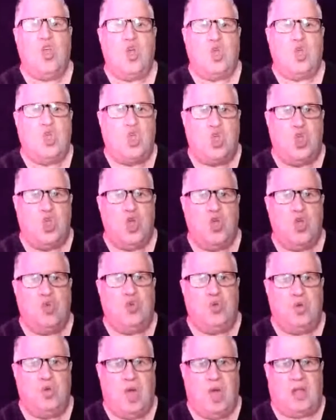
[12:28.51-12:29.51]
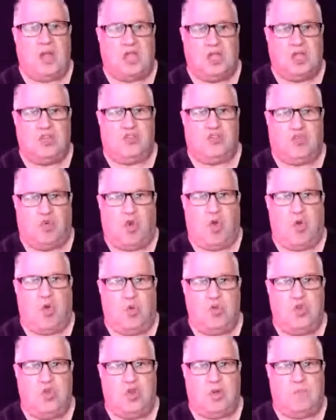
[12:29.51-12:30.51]
You do not control
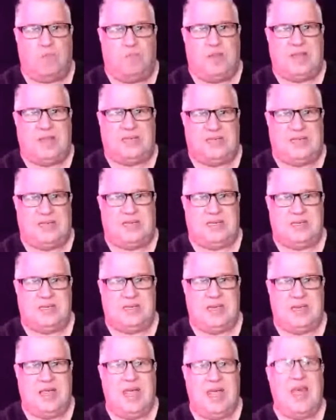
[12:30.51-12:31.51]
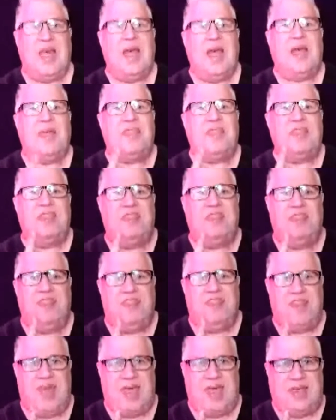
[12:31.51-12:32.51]
your business.
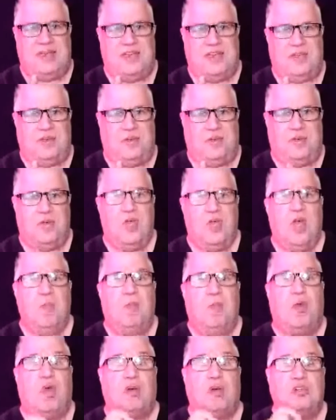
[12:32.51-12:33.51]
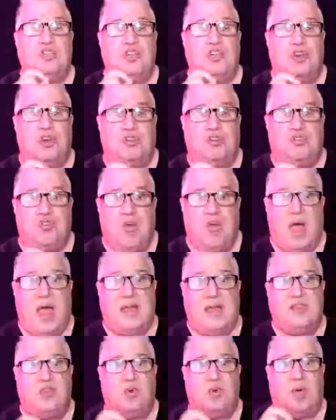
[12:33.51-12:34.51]
They do, because you're
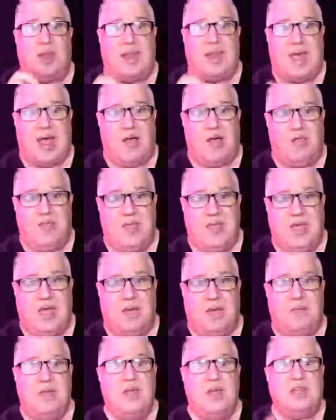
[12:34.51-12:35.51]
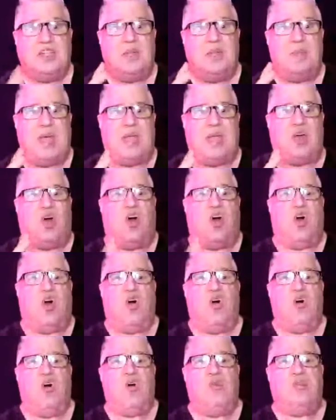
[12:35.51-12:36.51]
trying to allow them to make
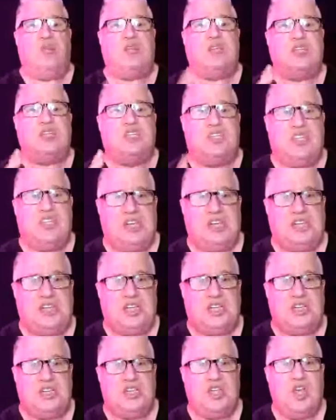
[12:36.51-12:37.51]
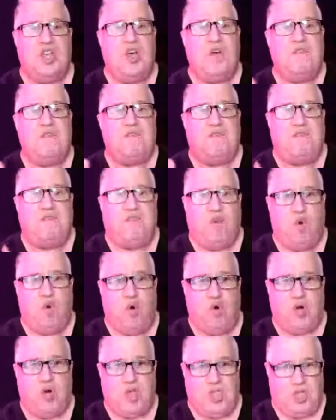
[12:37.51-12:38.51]
all the decisions
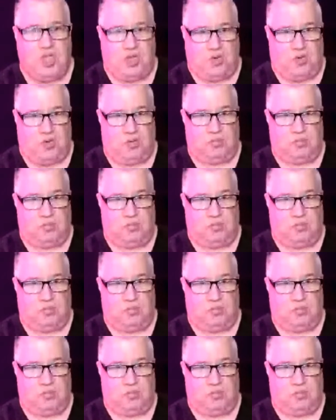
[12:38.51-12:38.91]
for you.